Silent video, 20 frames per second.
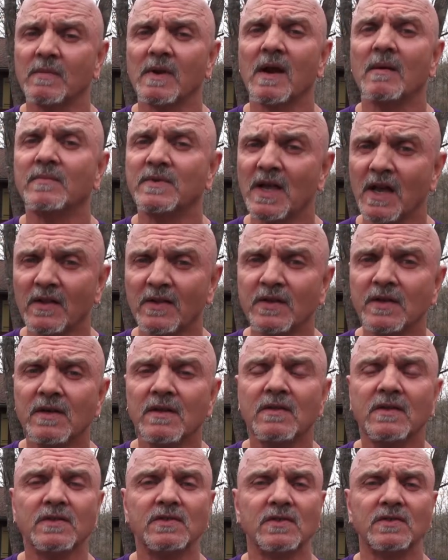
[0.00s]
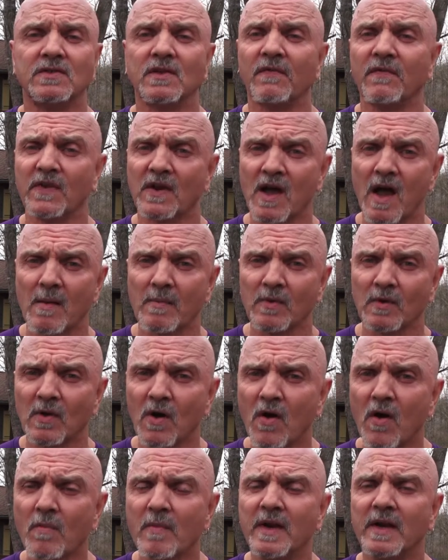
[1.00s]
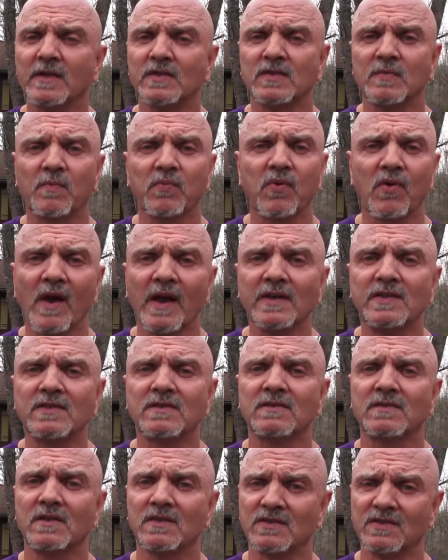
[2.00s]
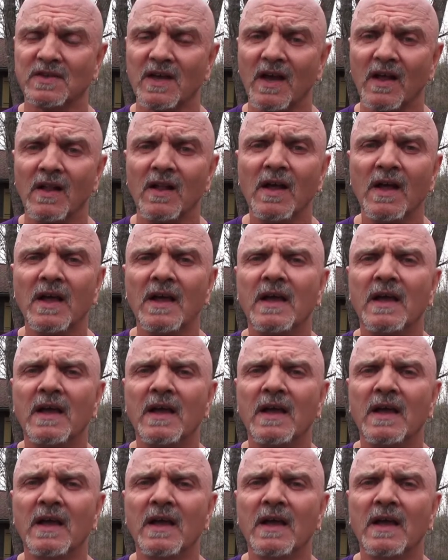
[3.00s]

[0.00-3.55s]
But I'm telling you, this is a phenomenal home, and it's priced to sell.